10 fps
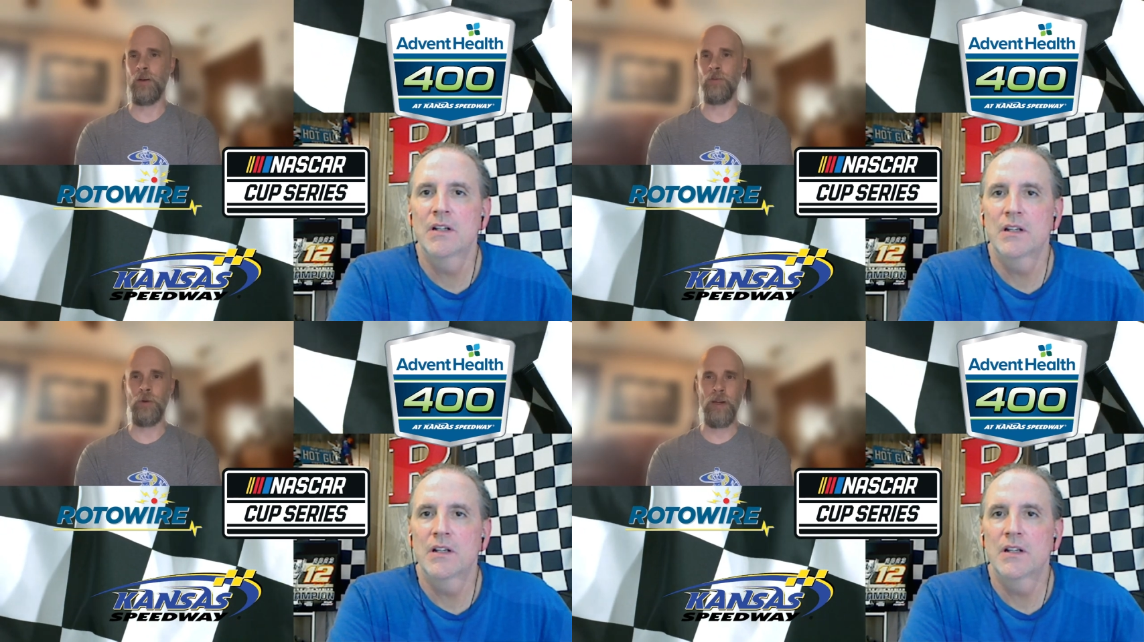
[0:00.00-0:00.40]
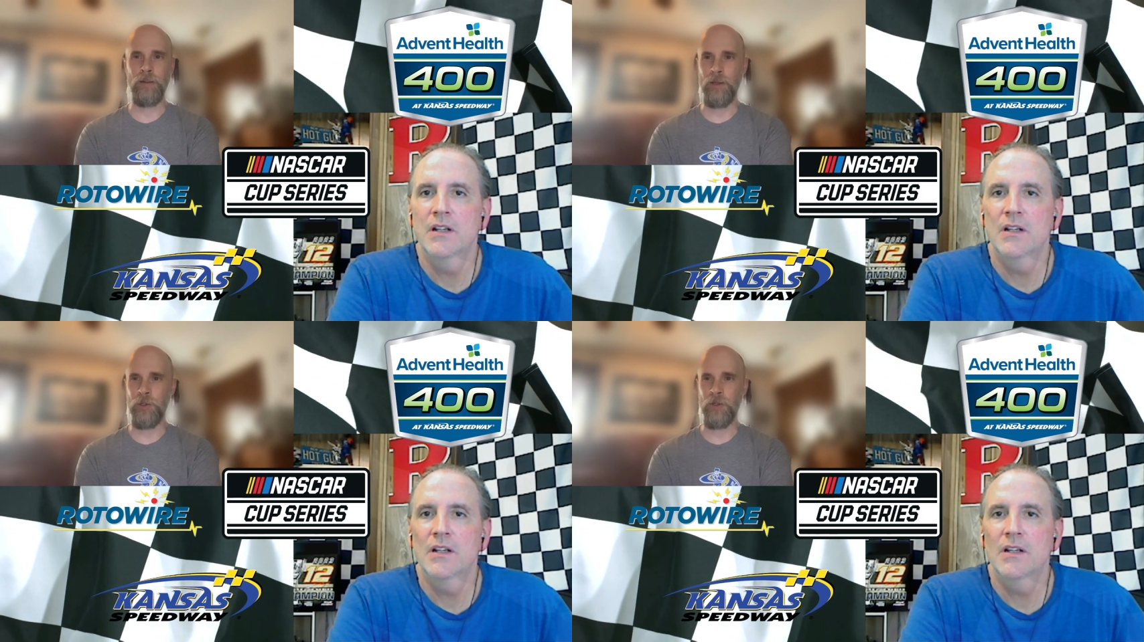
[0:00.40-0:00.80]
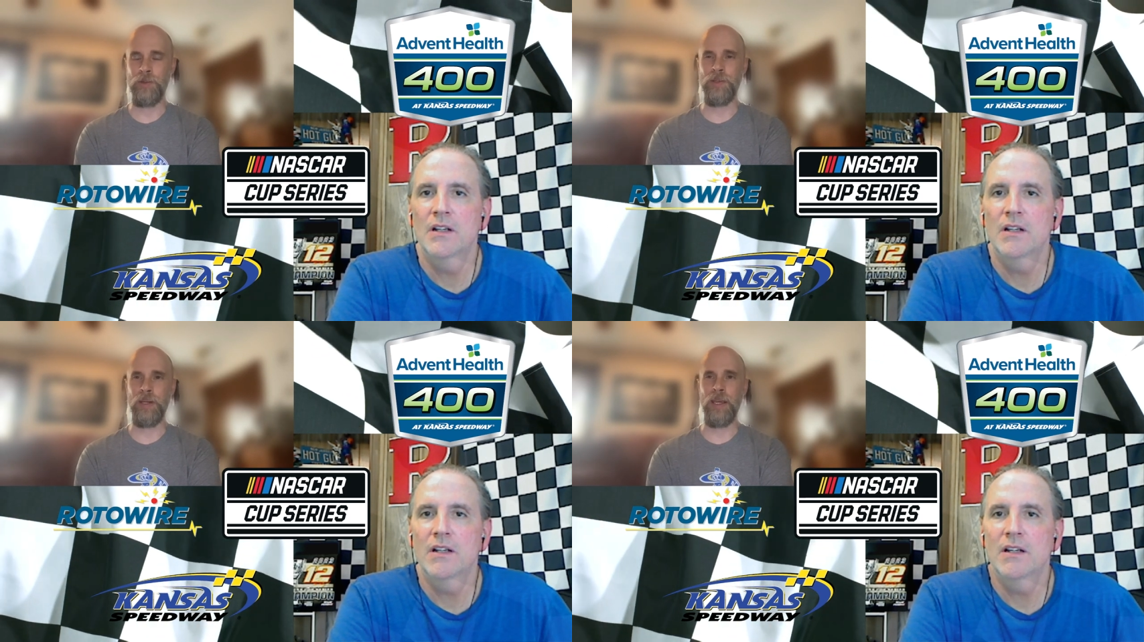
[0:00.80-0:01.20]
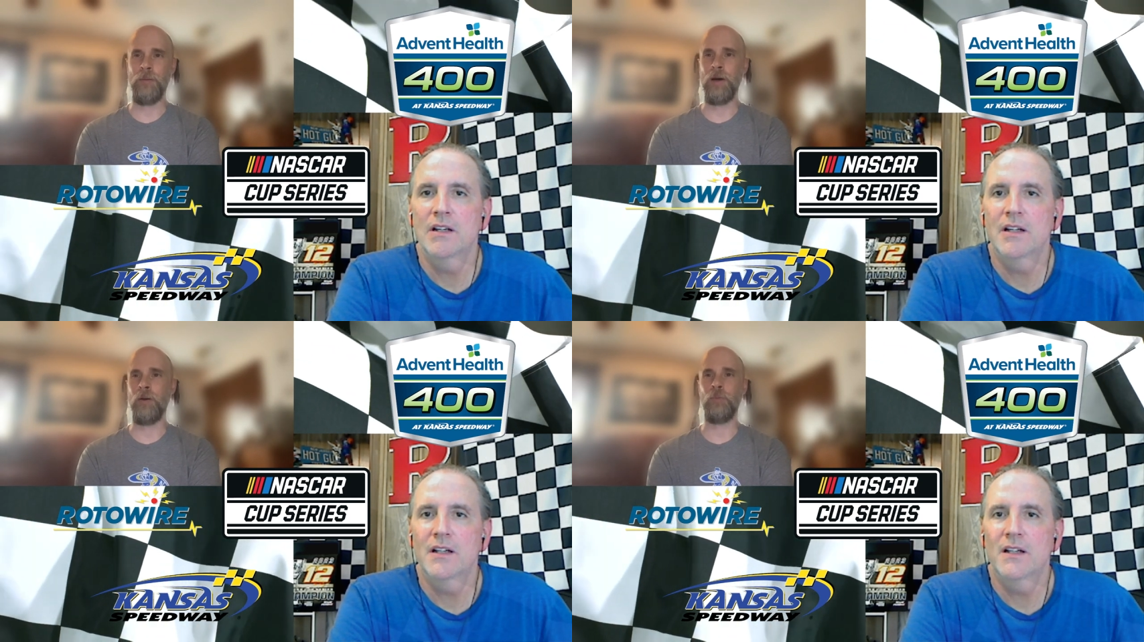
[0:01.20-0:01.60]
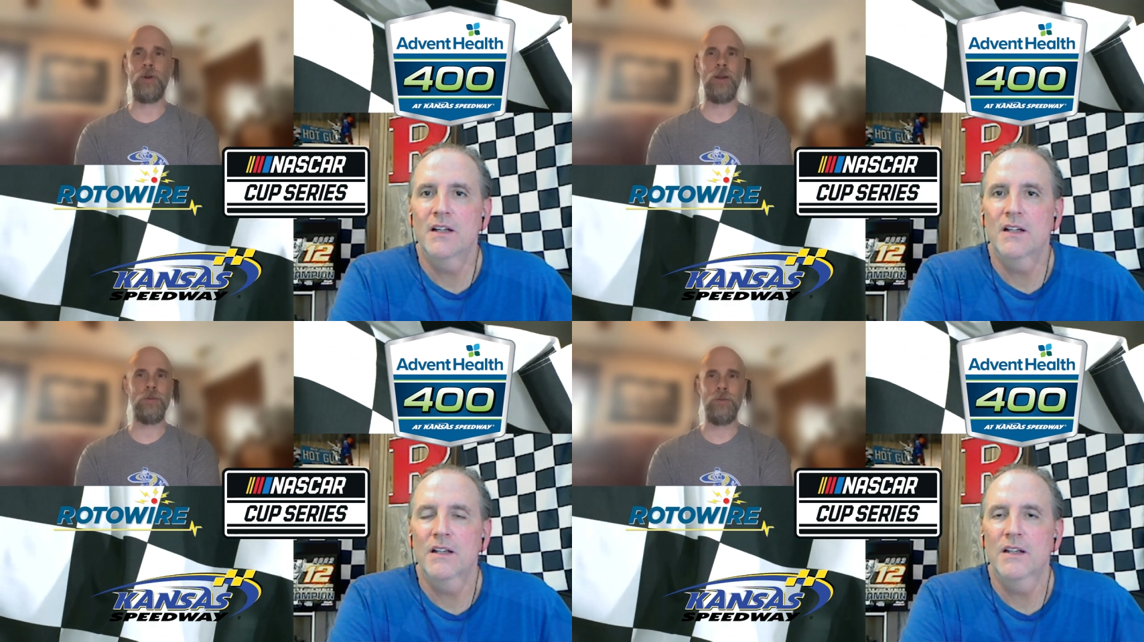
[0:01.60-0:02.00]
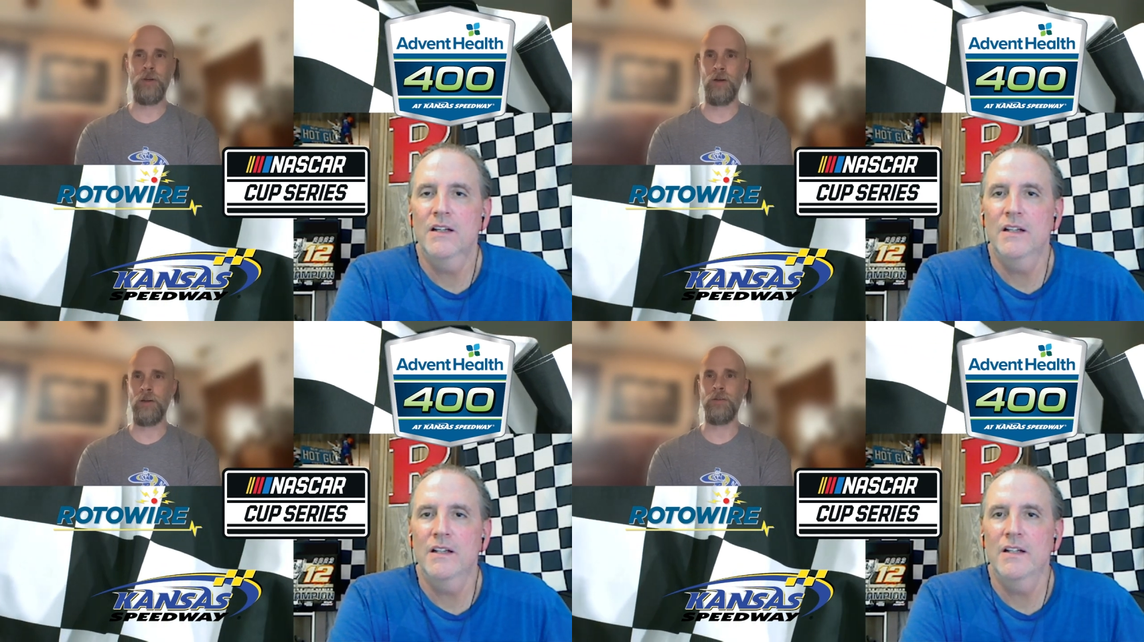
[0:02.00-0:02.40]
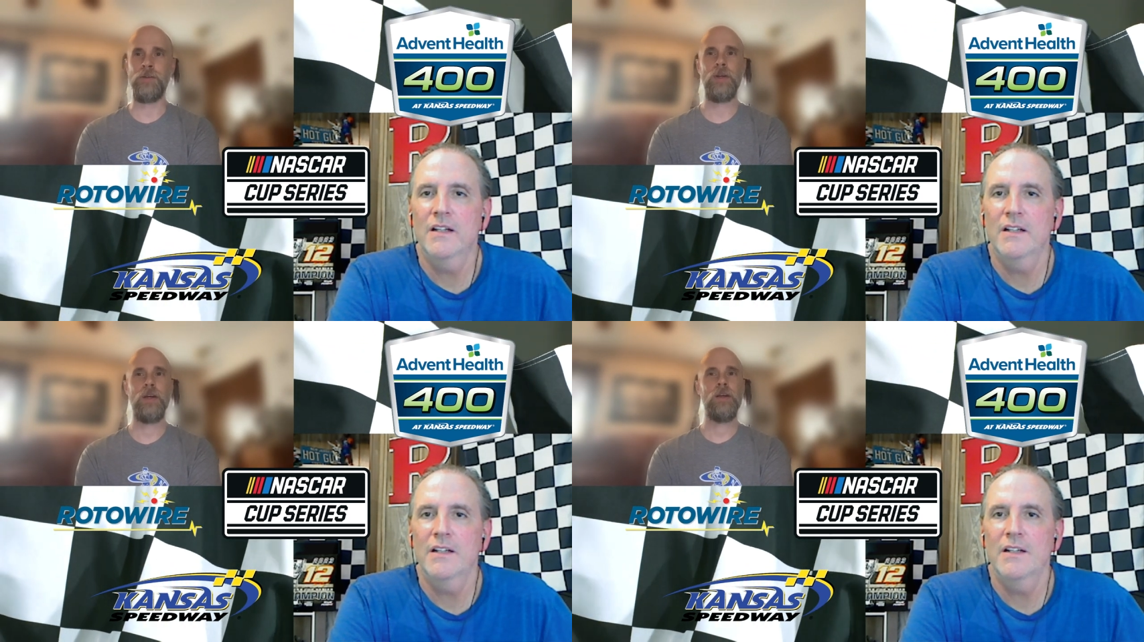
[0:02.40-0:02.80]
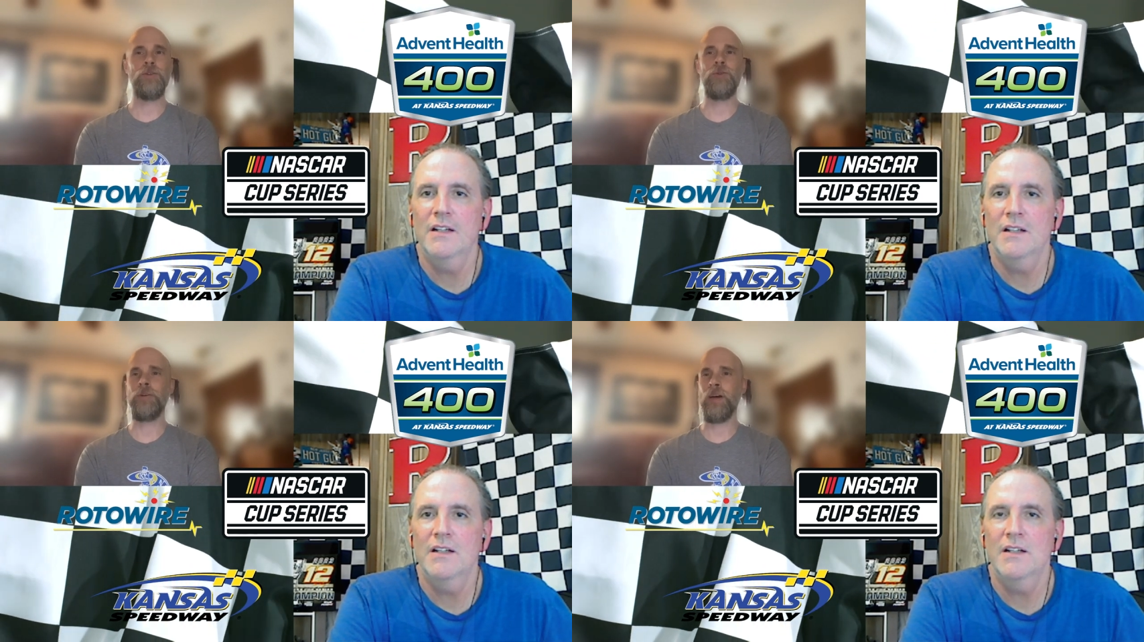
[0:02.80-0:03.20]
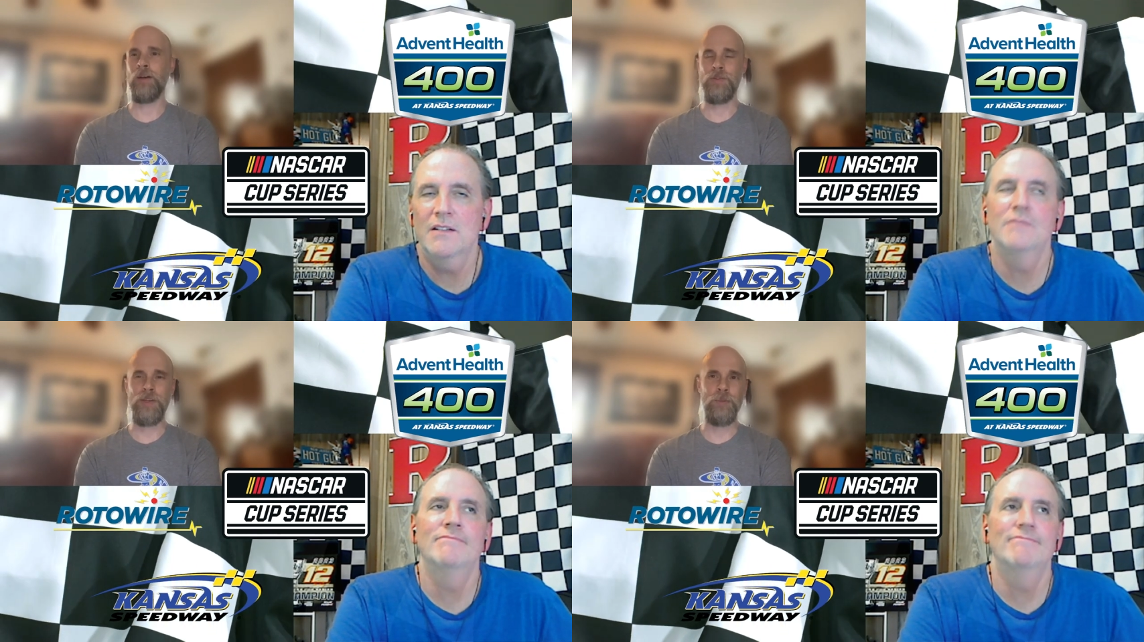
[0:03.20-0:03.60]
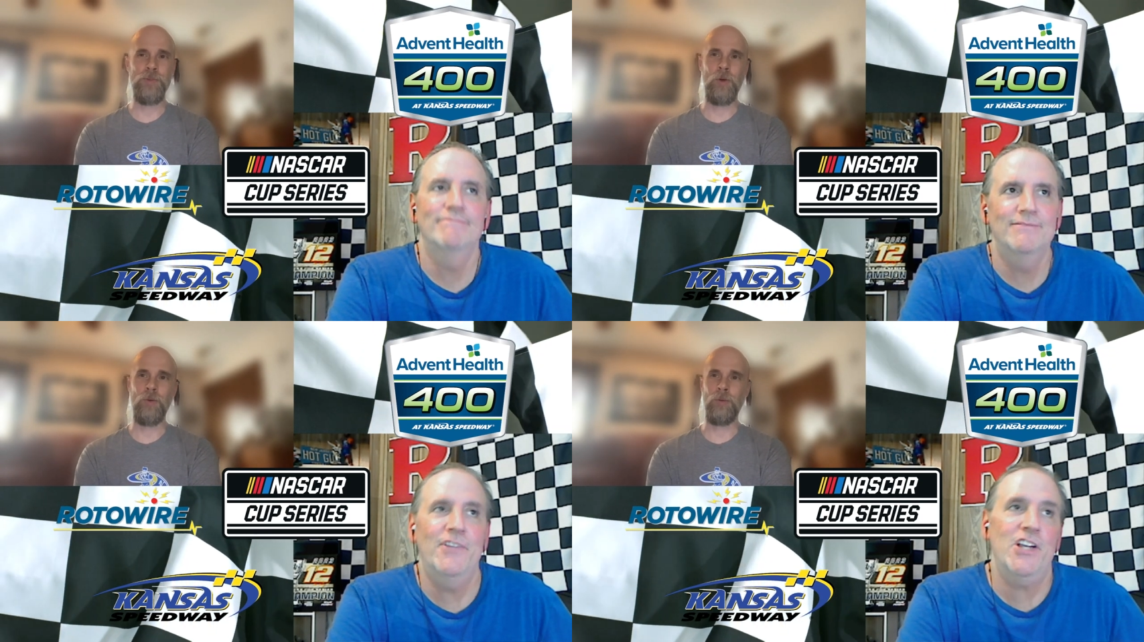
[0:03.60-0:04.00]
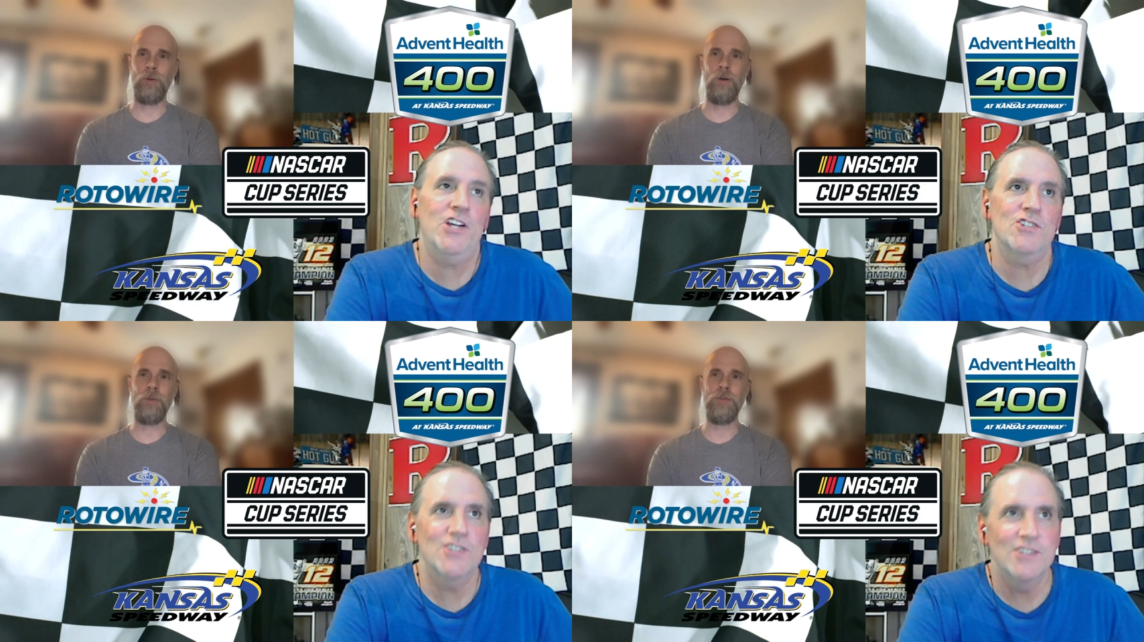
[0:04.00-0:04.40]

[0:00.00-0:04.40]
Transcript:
Speaker 1: of regulations that came out, brand new cars, new concepts Figures. overall.